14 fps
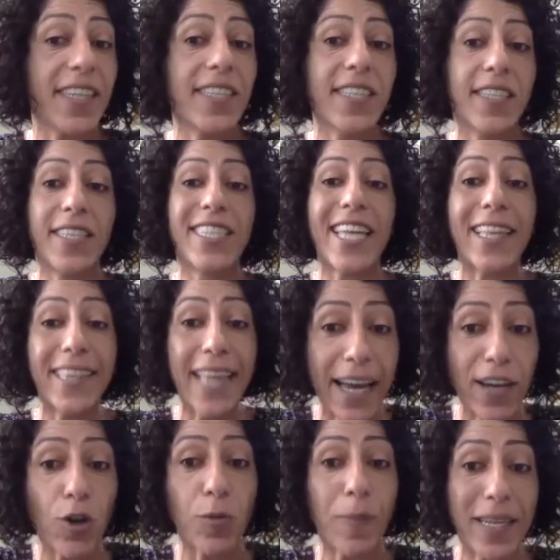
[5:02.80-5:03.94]
and its
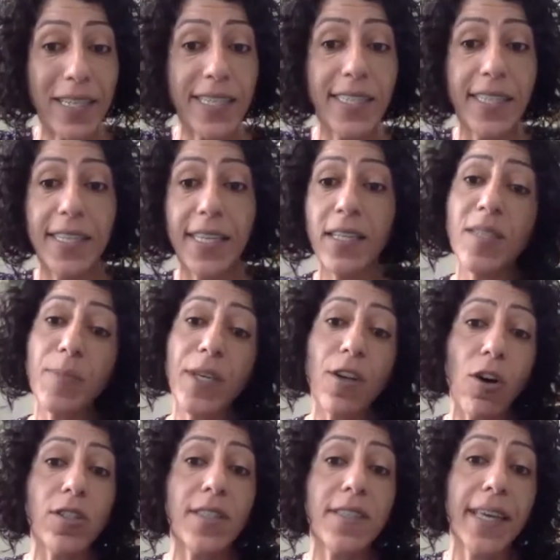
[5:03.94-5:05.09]
attack on Palestinians,
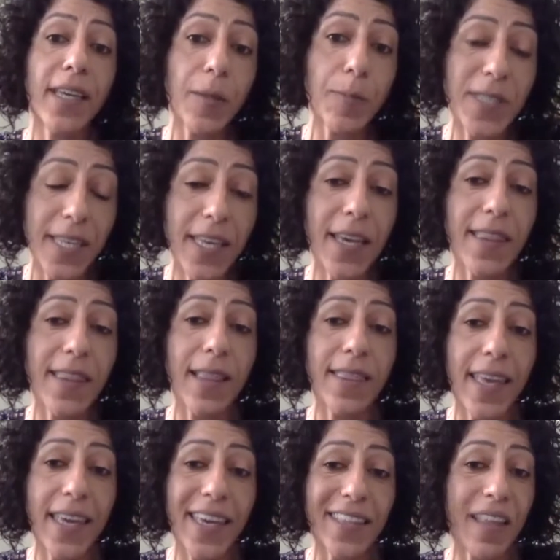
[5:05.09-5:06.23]
because they keep saying that
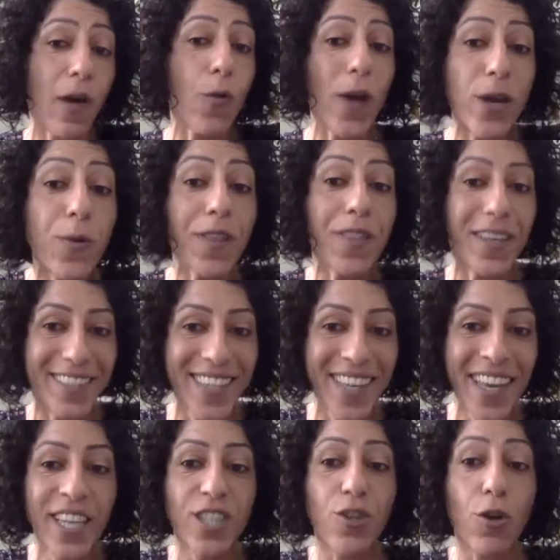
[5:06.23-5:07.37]
they get away with it.
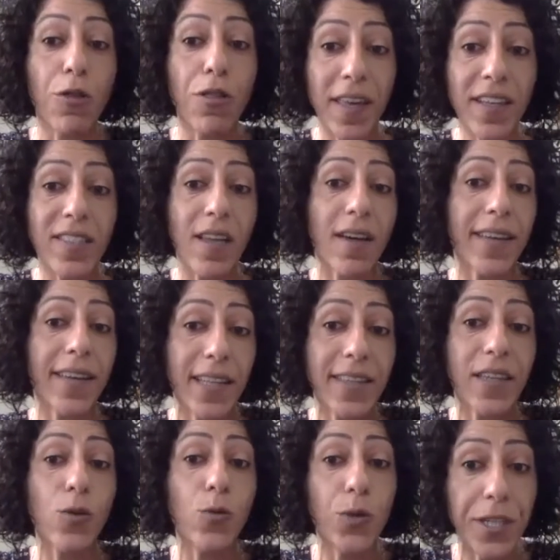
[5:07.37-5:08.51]
So things are
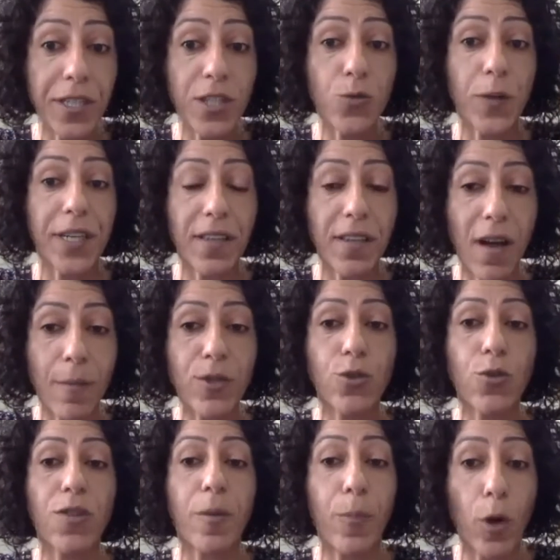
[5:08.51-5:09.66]
getting worse when it comes
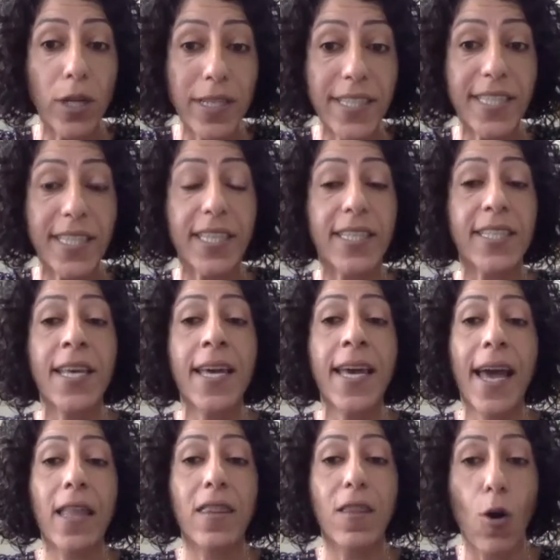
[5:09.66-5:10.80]
to the policies
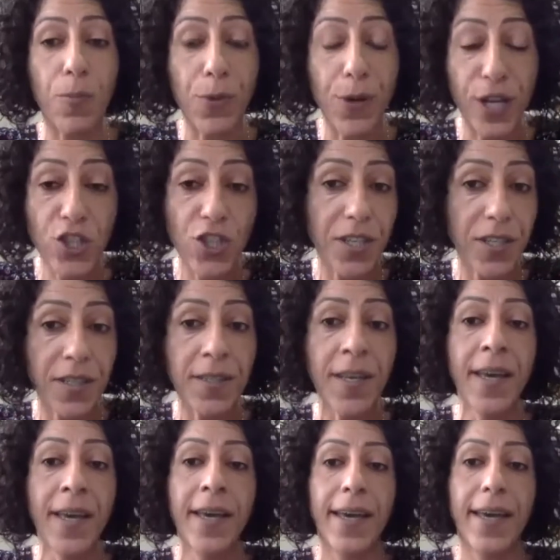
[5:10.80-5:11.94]
and the oppression
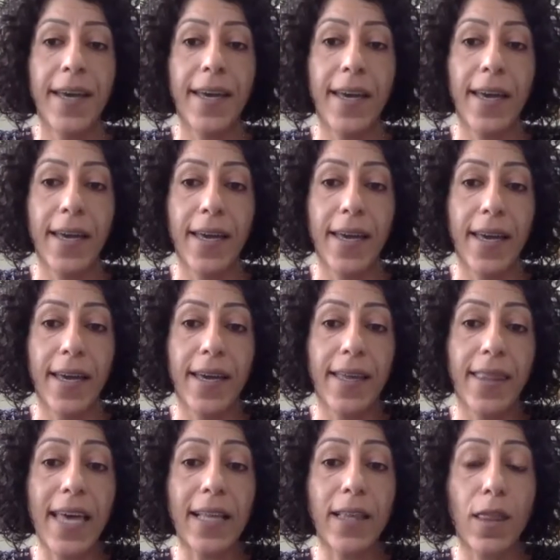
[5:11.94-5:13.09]
that